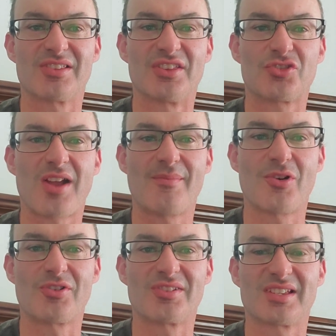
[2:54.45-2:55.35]
and the
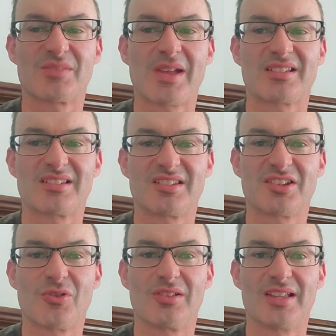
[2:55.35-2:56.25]
tri-motor is expected to
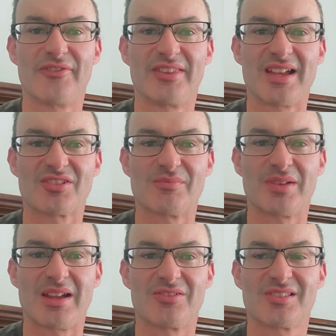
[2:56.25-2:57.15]
tow 11,000
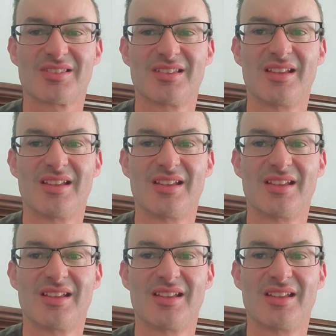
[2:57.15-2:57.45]
pounds.